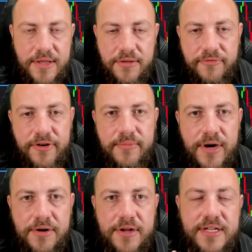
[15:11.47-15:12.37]
They're fear
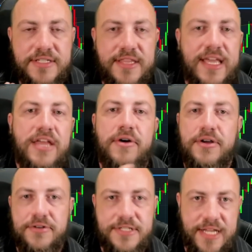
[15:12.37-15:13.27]
mongering because they don't
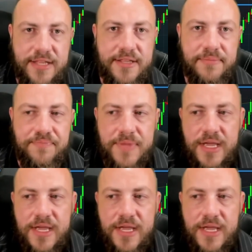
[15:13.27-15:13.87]
understand them.